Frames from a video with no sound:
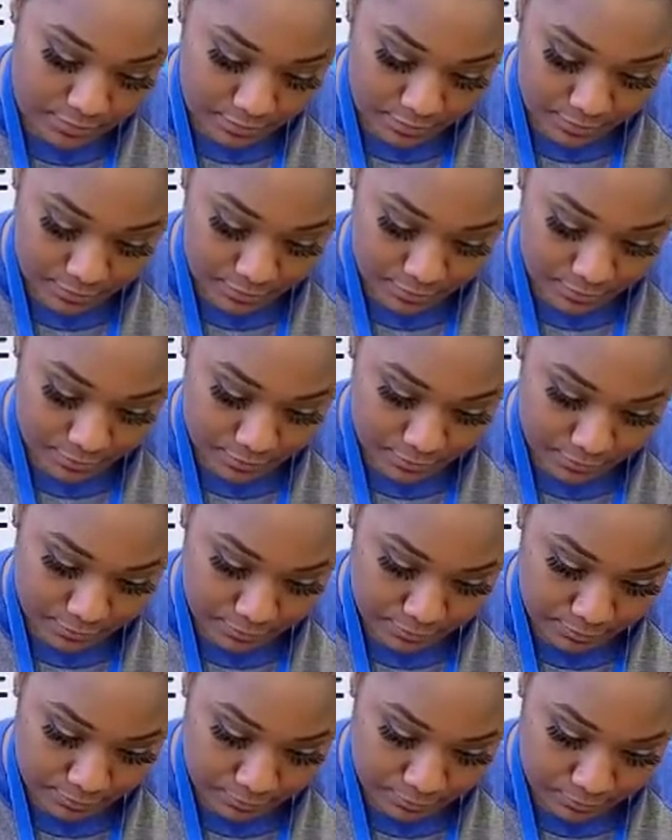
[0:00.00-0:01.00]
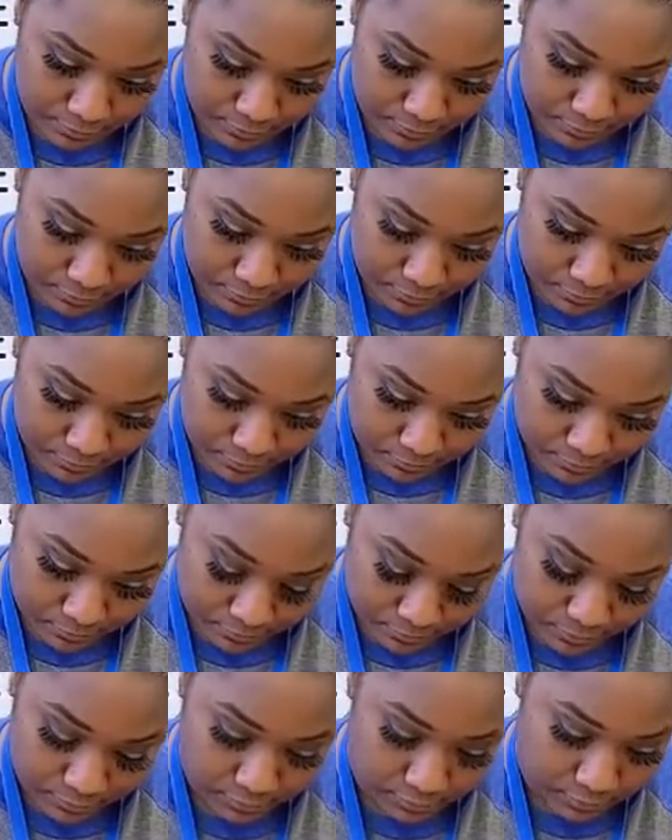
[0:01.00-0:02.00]

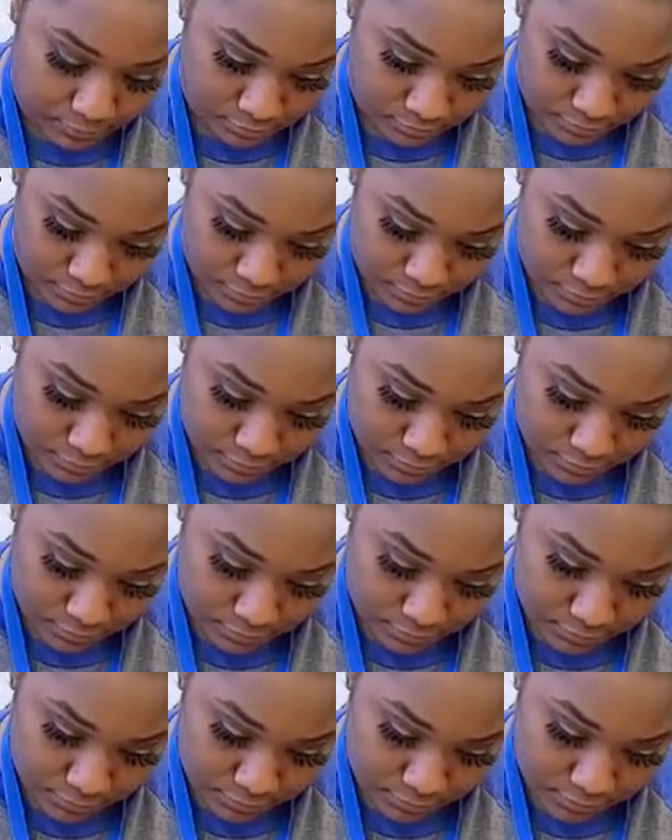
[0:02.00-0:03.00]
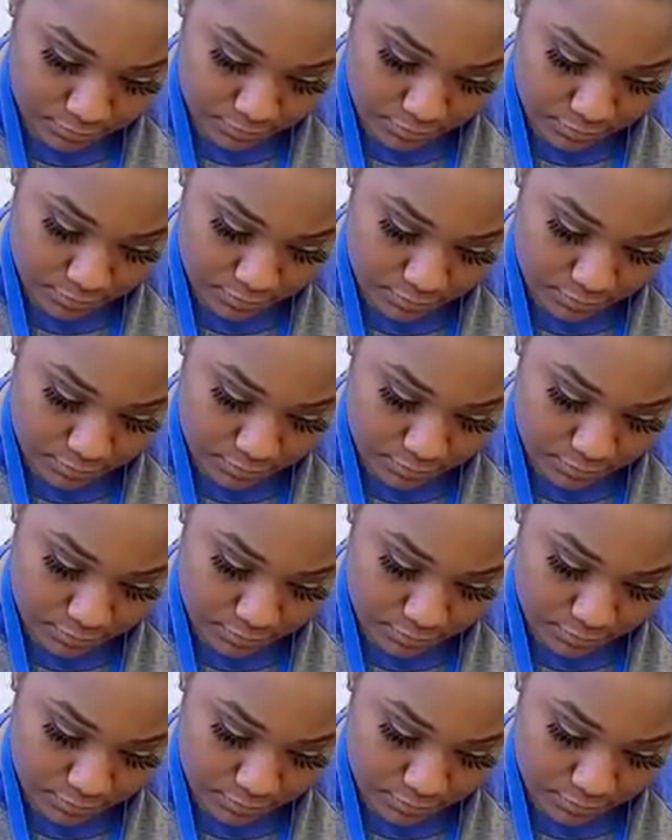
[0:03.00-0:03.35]
Nobody speaks.